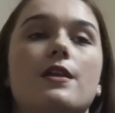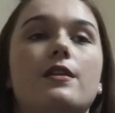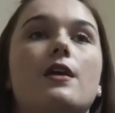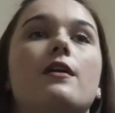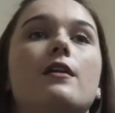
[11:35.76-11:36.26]

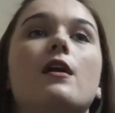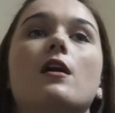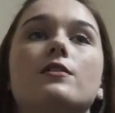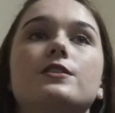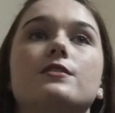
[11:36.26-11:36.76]
then
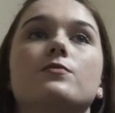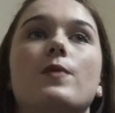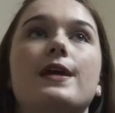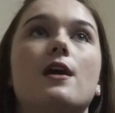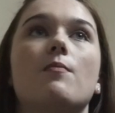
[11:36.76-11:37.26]
I'll just
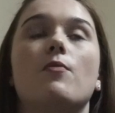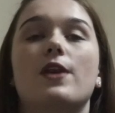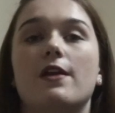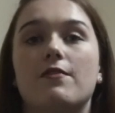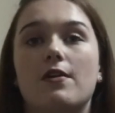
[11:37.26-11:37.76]
wake up
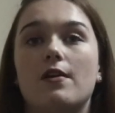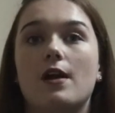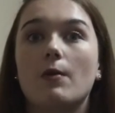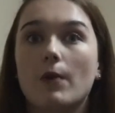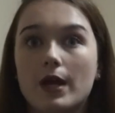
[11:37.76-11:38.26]
whenever
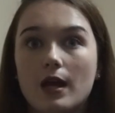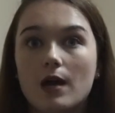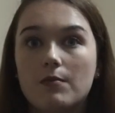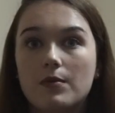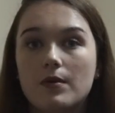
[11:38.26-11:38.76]
I wake
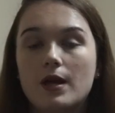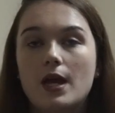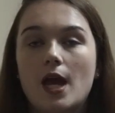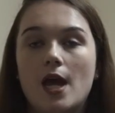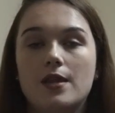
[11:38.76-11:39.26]
up
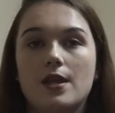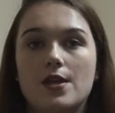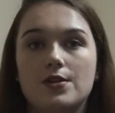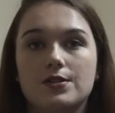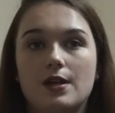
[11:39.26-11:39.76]
and then
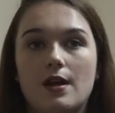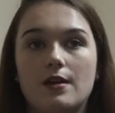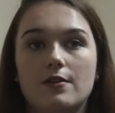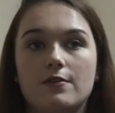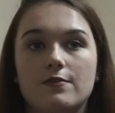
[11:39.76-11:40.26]
just kind
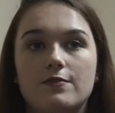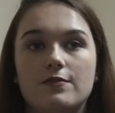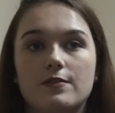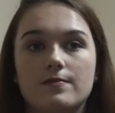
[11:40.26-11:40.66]
of